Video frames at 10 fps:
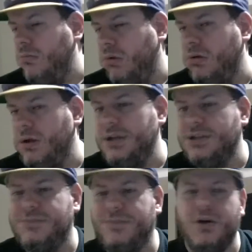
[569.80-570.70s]
He
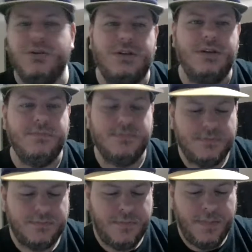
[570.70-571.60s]
just posted,
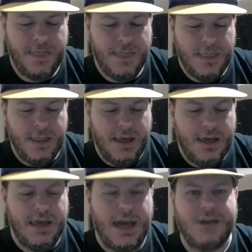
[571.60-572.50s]

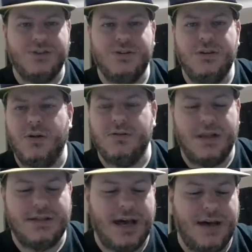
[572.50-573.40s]
he actually owns
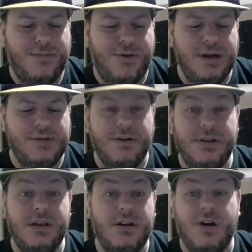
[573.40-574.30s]
the Tom Brady
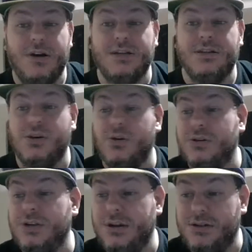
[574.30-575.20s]
rookie card I
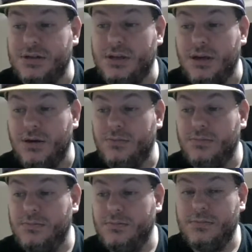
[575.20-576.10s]
sold years ago.
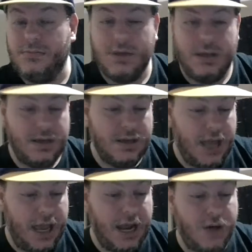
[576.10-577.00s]

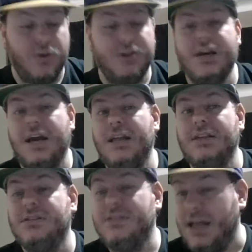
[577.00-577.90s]
And I wish I
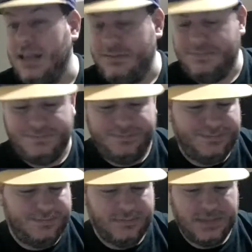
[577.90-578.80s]
didn't sell it
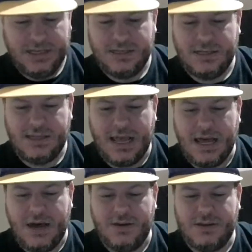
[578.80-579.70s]
because
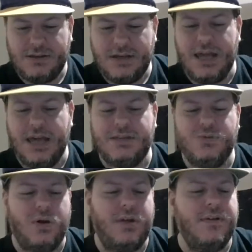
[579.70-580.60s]
now it's
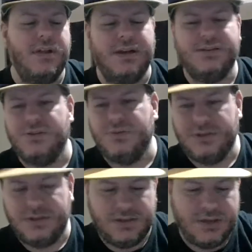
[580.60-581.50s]
one of the lesser
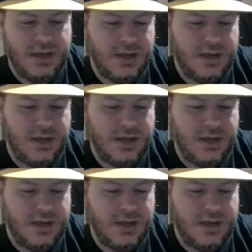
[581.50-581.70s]
ones.